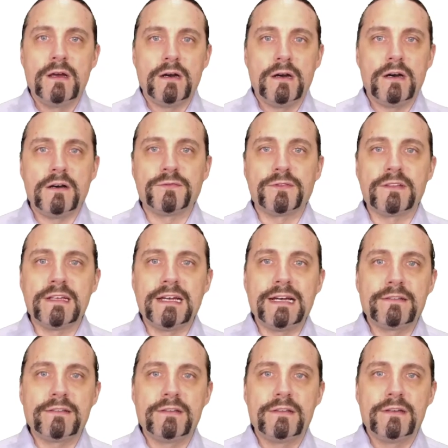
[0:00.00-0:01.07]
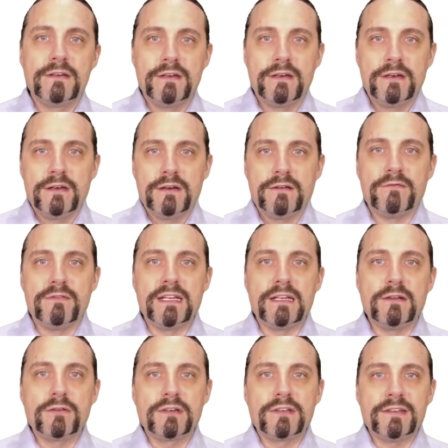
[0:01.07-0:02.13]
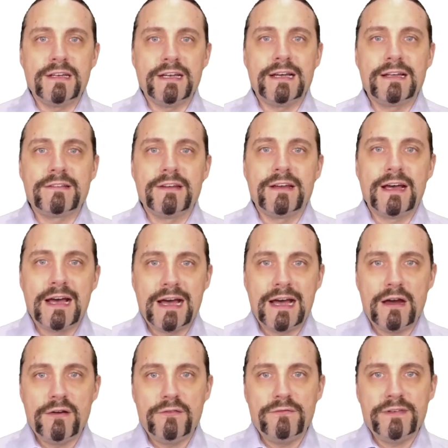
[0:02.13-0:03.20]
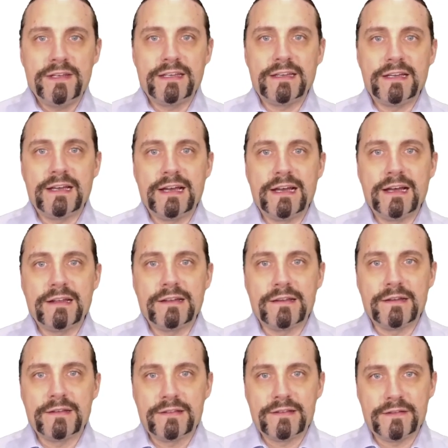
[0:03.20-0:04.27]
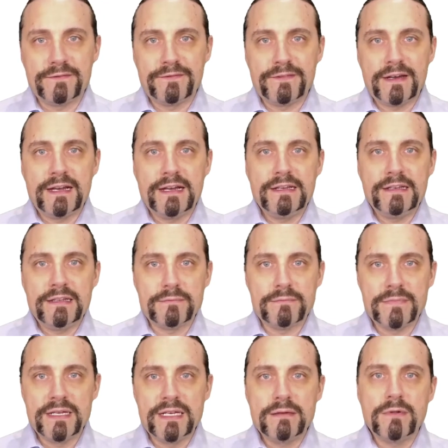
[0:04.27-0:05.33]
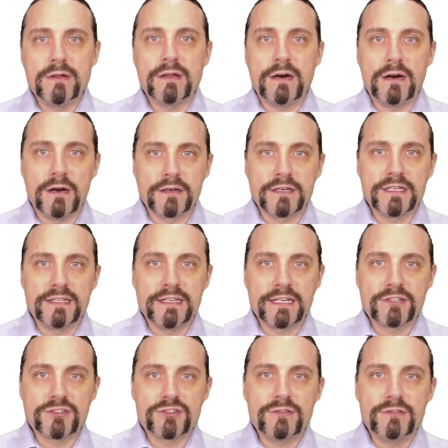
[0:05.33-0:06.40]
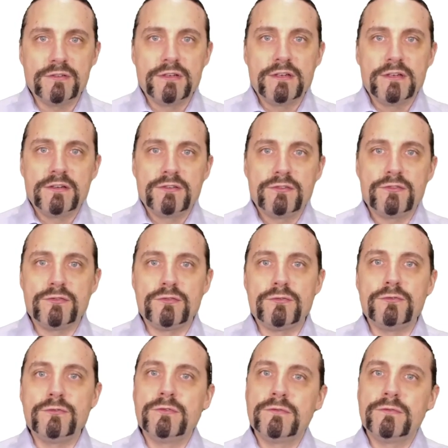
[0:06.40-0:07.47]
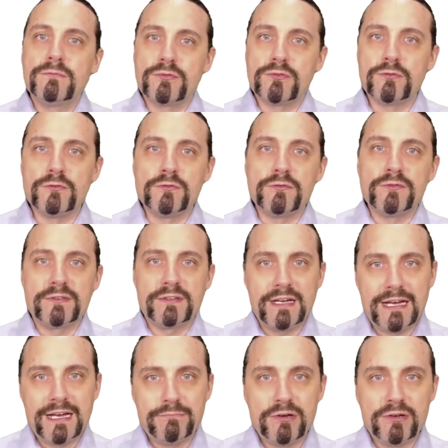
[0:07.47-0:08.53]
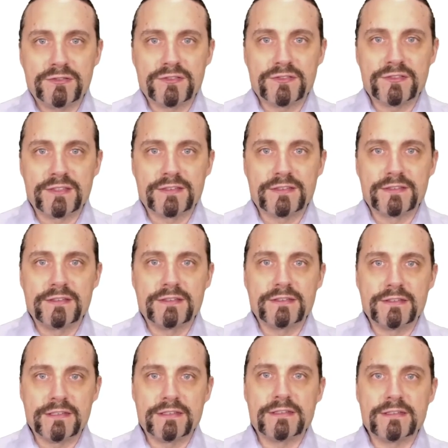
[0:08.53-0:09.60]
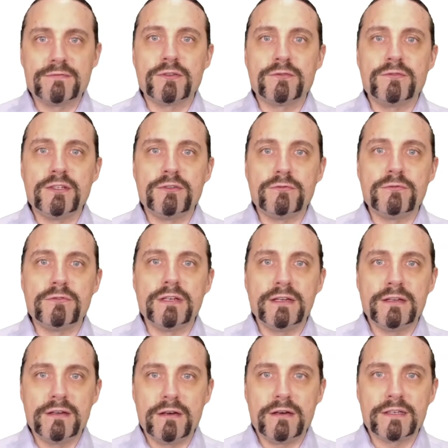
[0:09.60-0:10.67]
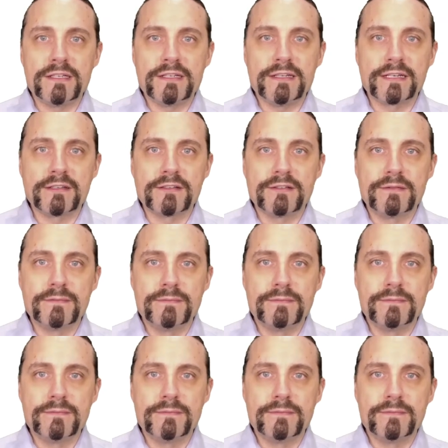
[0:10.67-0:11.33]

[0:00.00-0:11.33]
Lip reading: After that, we looked at how we can define the minimal architecture to prove the hypothesis. This is what we do in Architect.